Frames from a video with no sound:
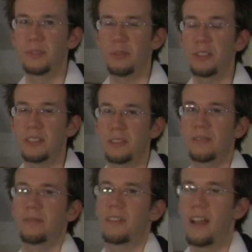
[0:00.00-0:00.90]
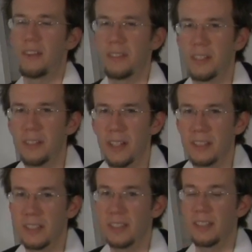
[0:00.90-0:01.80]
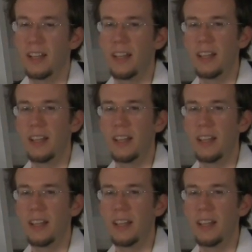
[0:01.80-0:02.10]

which is kind of interesting.